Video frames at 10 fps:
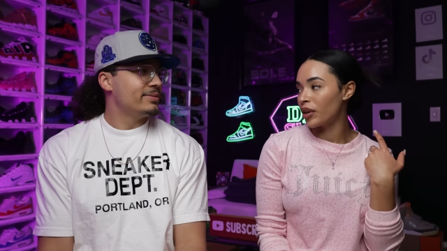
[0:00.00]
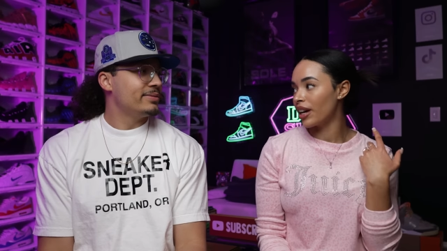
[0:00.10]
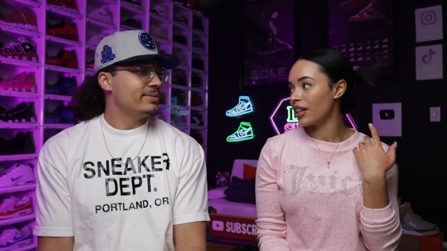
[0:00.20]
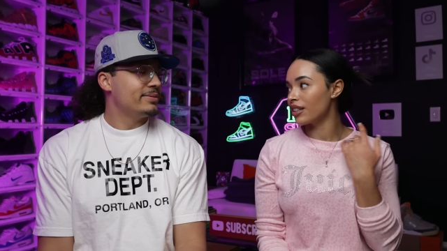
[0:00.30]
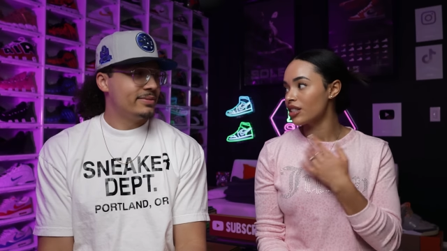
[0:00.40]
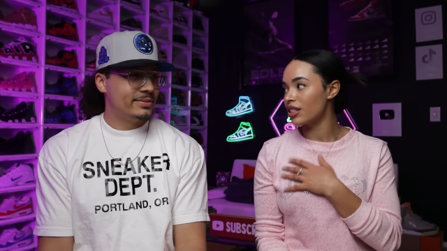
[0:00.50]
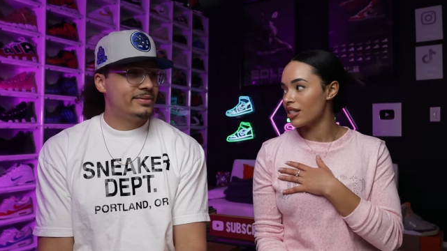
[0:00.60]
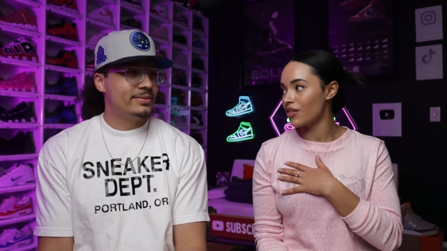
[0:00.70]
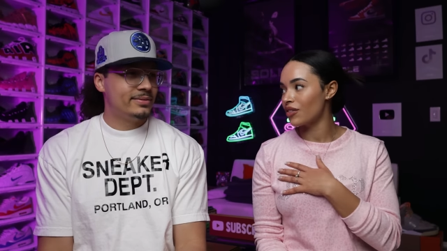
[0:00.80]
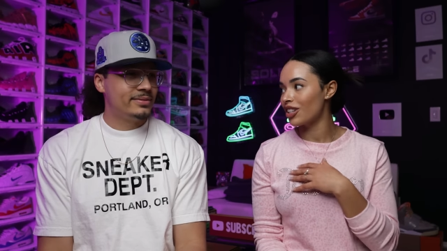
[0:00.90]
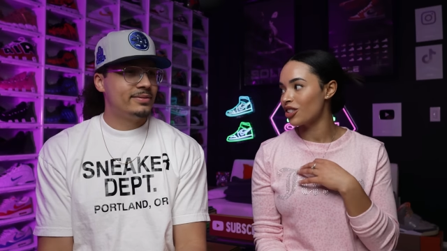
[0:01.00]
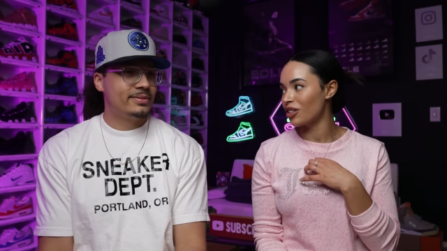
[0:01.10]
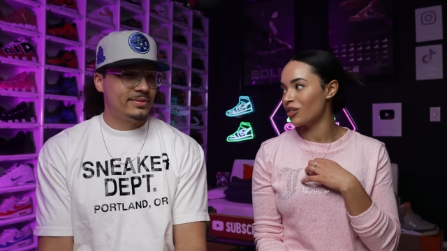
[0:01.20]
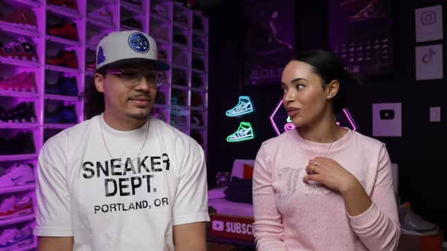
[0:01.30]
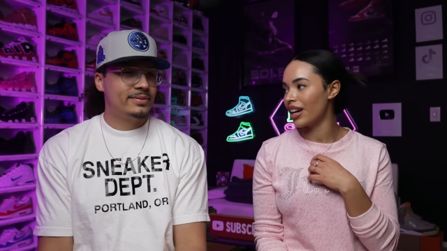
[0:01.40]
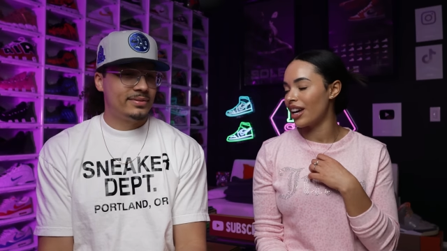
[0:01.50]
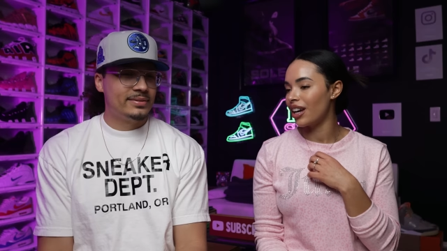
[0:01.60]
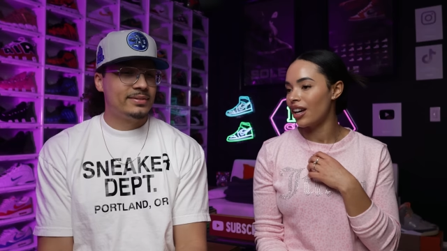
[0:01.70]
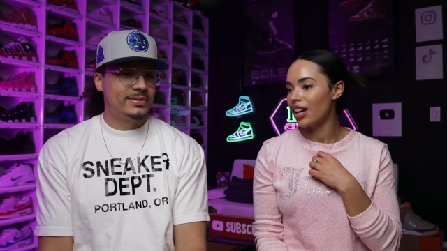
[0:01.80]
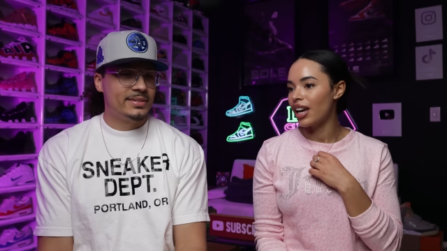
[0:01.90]
Speaker 1: way, this doesn't fit a certain
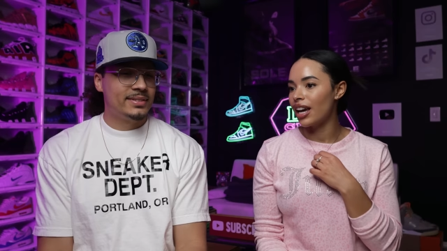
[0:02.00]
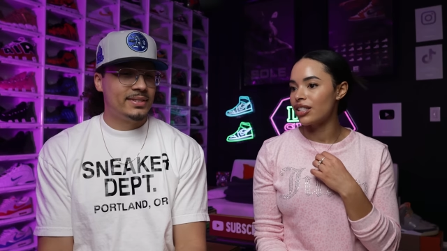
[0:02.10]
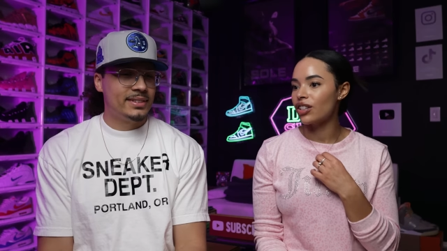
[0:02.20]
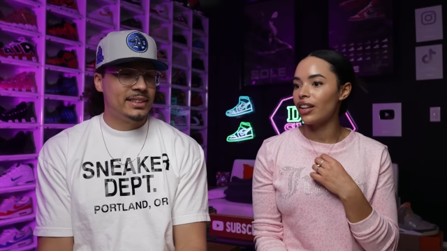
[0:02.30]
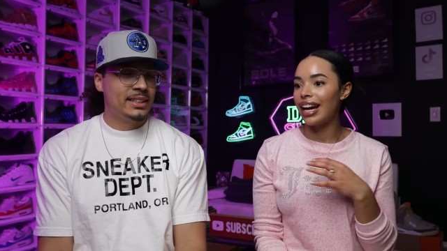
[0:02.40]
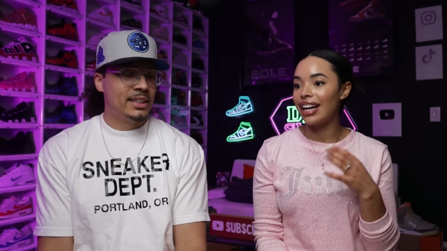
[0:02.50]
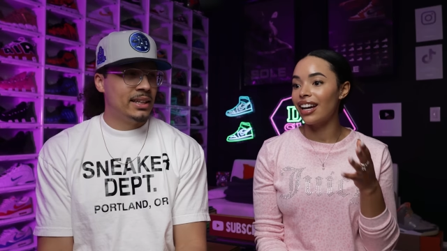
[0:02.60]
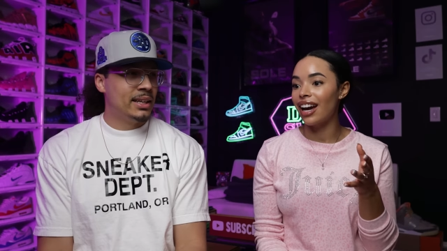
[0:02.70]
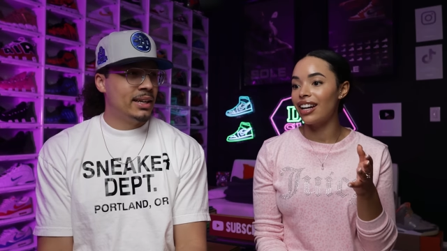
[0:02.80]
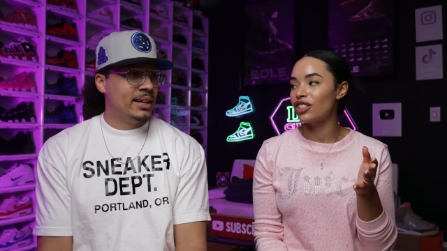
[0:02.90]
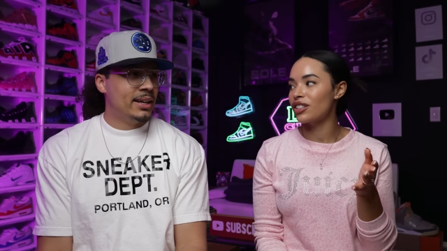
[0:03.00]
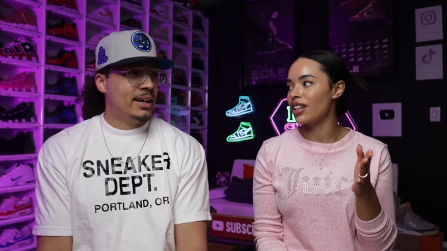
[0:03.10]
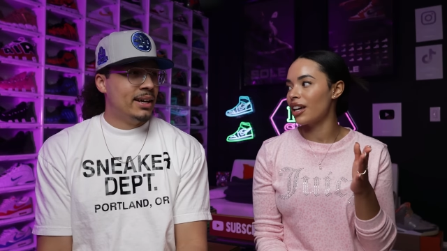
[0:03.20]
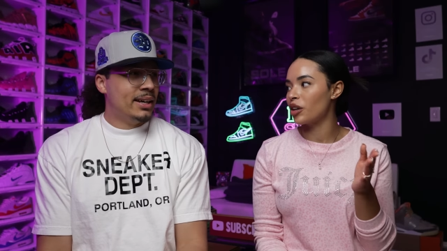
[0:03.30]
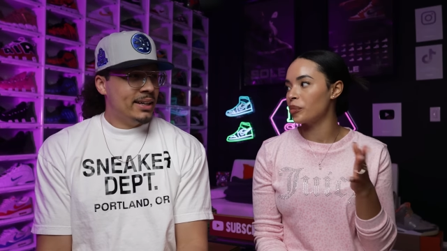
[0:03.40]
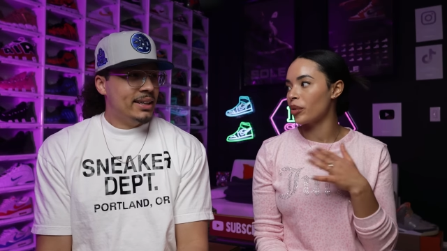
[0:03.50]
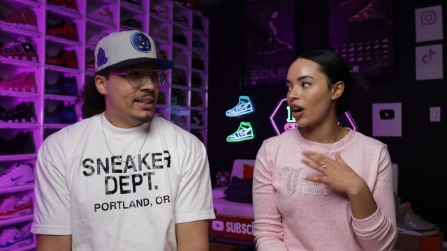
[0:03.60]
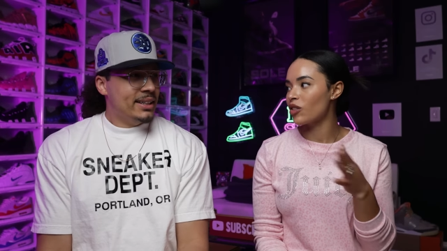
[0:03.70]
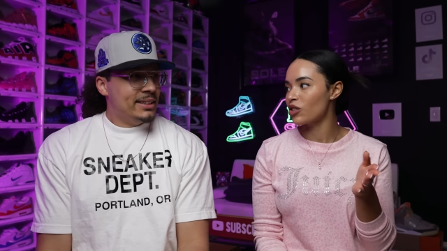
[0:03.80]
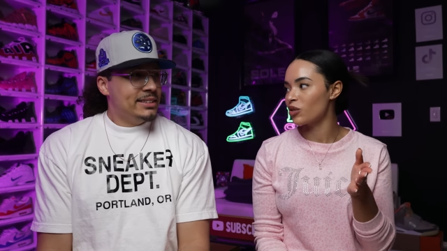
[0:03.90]
way. And so like I can kind of just like
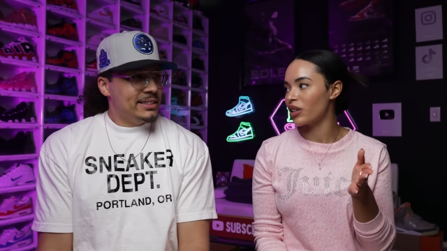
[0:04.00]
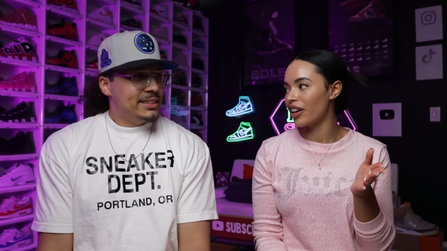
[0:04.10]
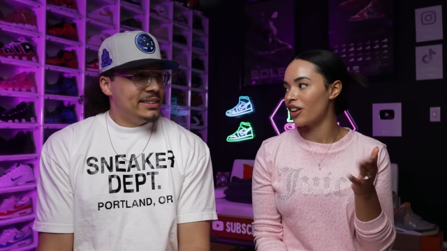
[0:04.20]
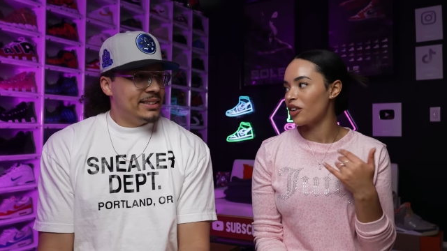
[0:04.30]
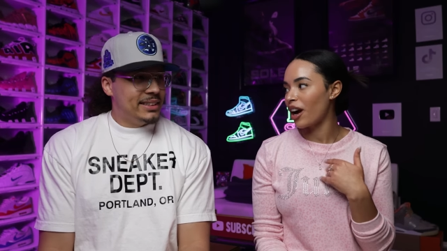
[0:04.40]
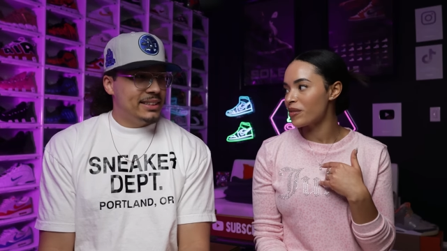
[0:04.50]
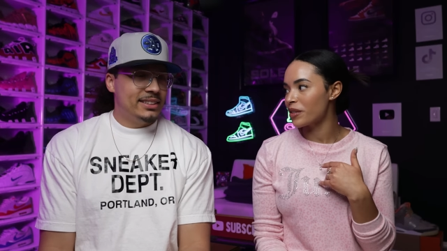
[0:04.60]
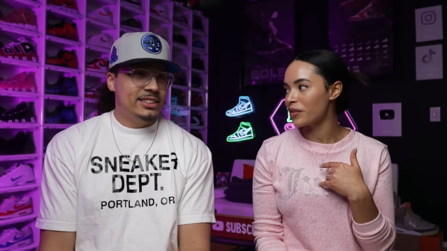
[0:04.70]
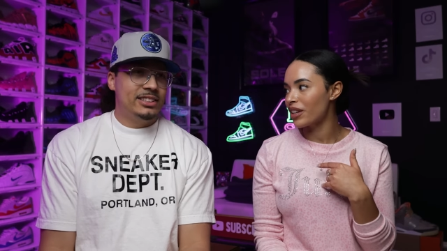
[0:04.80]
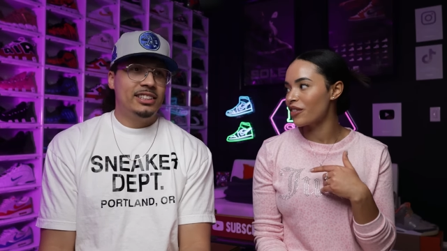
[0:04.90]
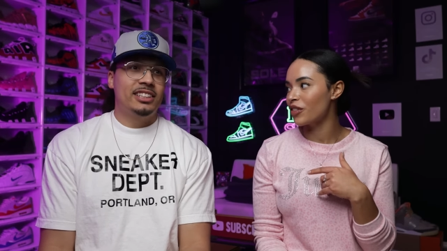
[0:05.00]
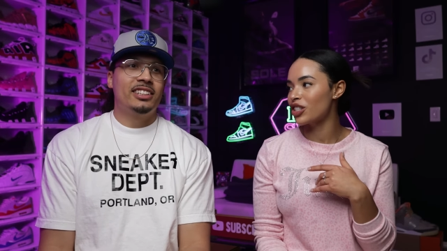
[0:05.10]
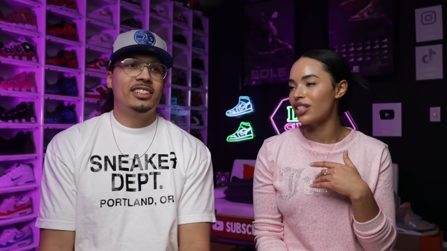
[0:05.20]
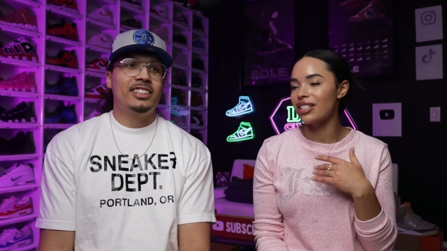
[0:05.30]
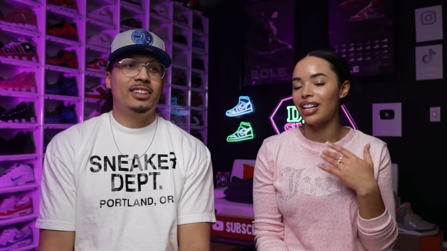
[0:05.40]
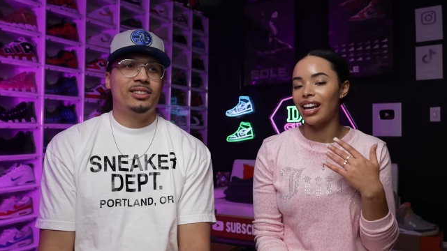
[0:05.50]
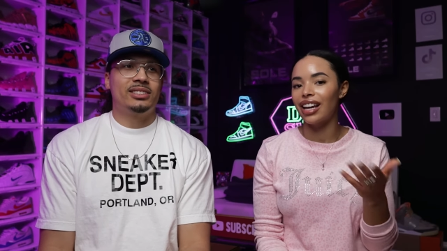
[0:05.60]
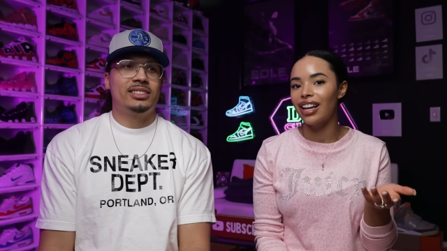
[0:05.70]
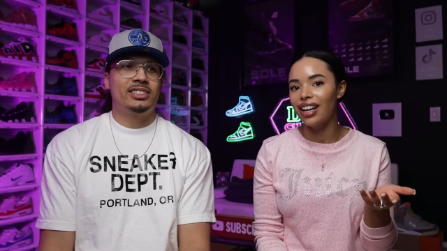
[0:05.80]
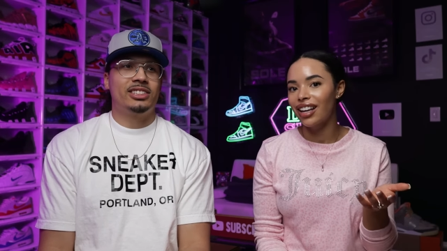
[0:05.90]
browse through there and grab something. She literally
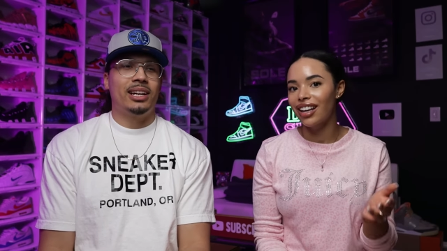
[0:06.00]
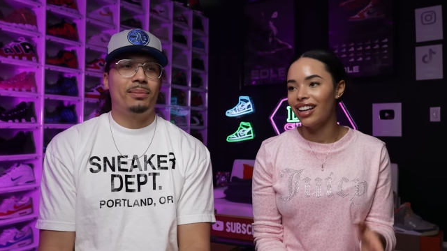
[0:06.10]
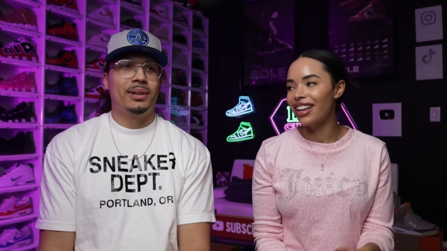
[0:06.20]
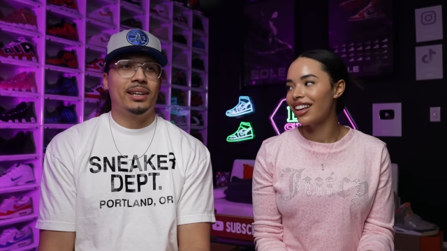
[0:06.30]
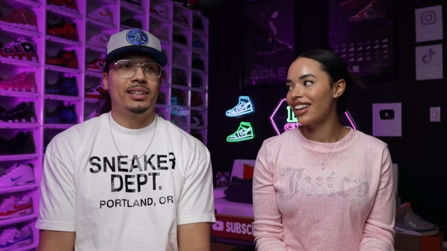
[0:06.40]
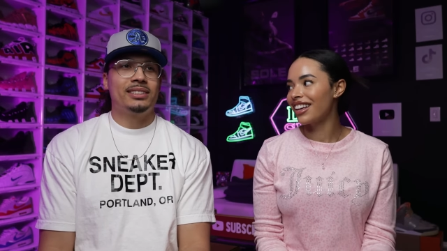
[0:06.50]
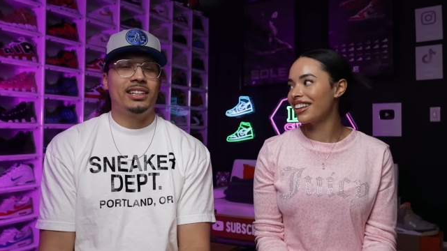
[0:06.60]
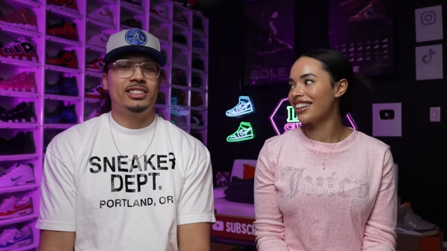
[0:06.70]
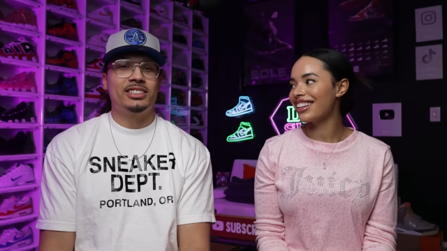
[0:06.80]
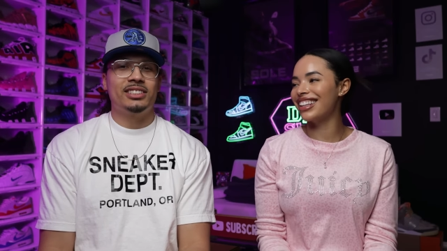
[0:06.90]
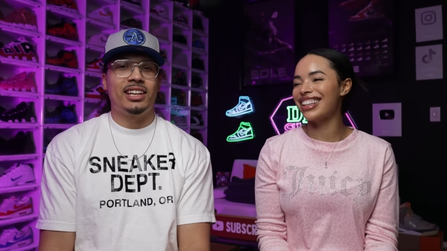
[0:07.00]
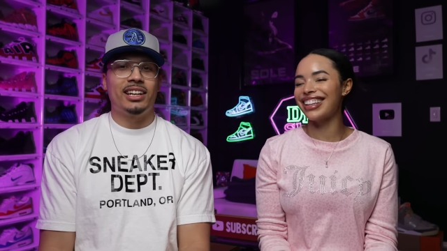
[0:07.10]
goes
Speaker 2: like, shopping. It's like she's